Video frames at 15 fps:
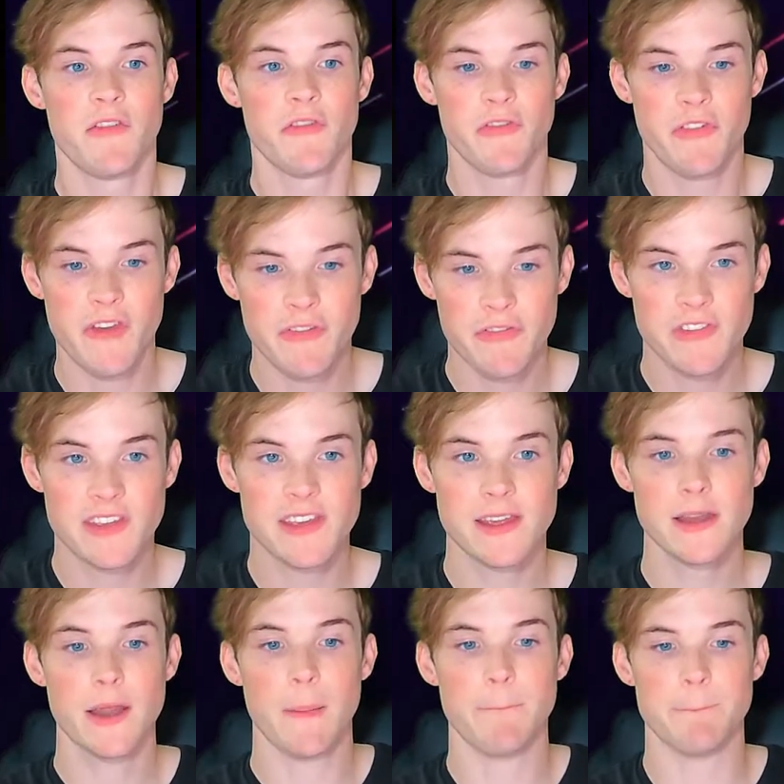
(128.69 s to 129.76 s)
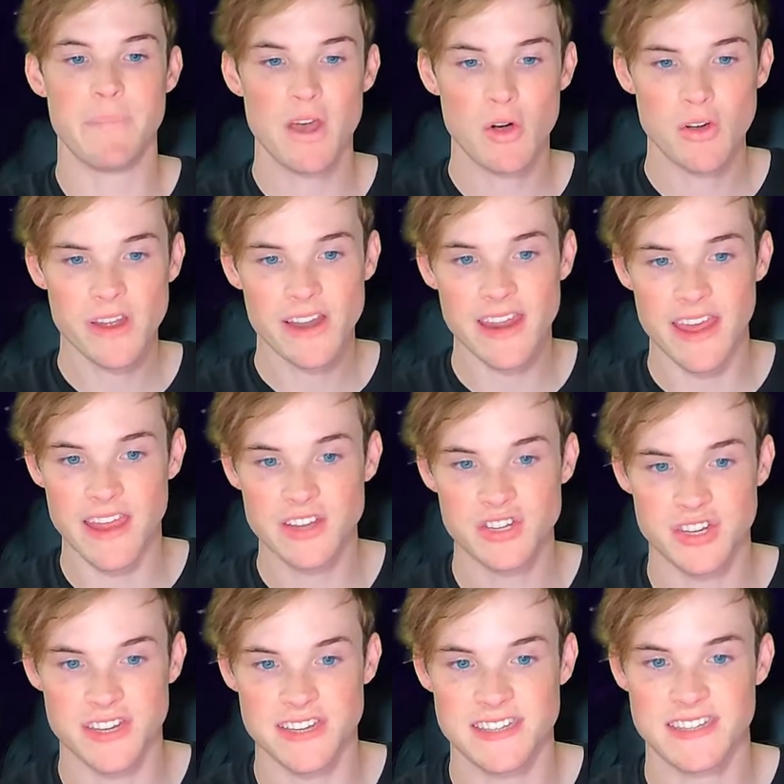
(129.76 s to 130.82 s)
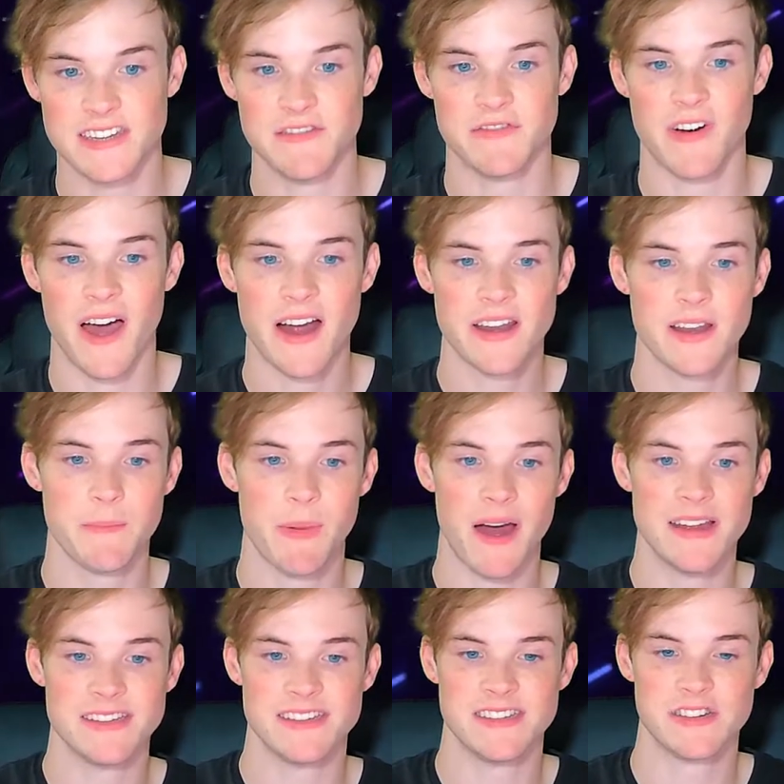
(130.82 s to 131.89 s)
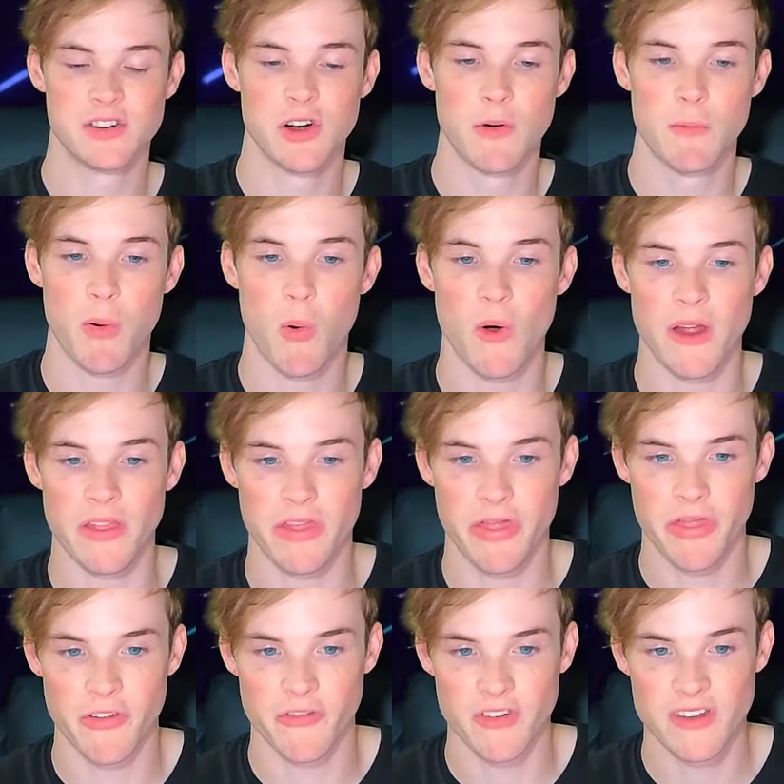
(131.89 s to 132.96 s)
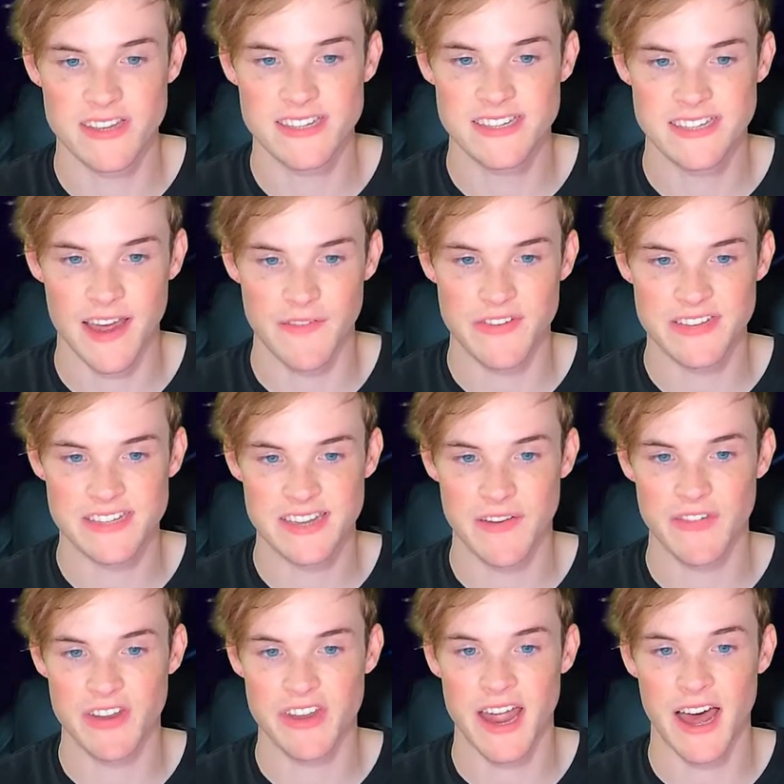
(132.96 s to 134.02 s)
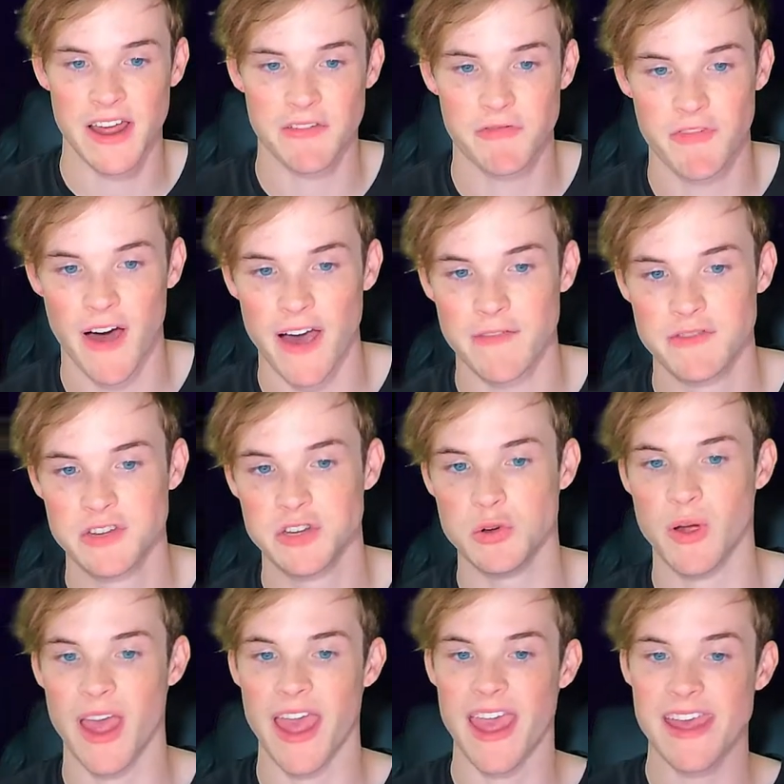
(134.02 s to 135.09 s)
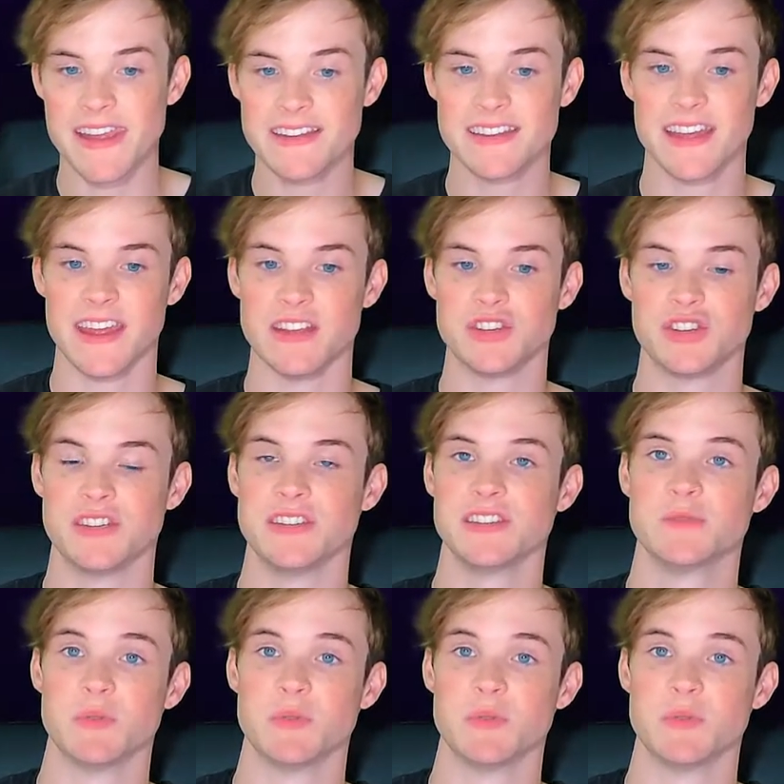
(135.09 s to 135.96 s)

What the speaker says: 15 billion inches divided by 0.3779528 inches,